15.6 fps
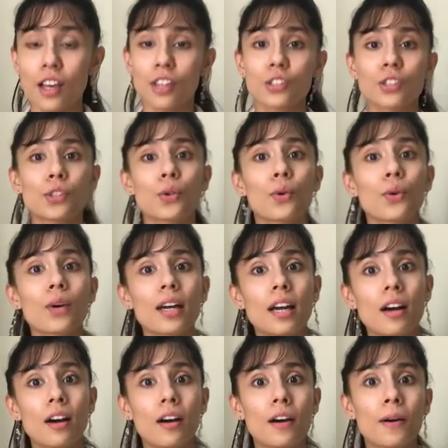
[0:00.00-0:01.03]
So
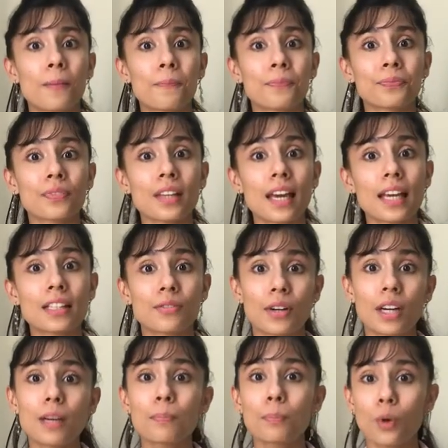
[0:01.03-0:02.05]
um, it's
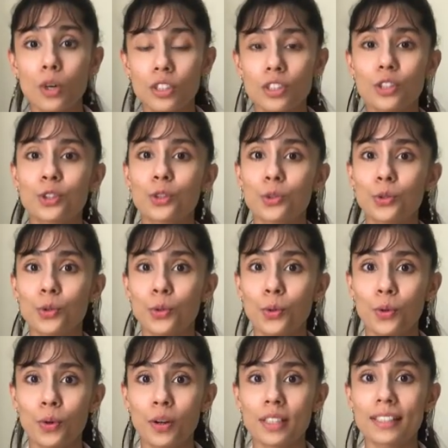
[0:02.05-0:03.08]
very important
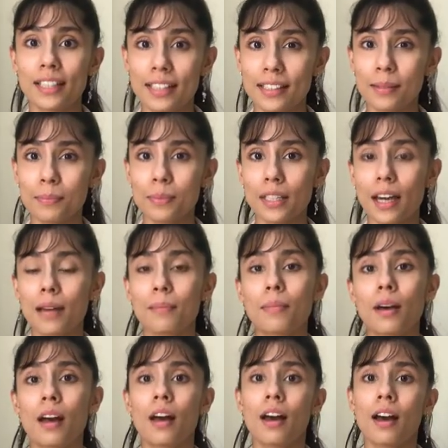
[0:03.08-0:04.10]
to take some time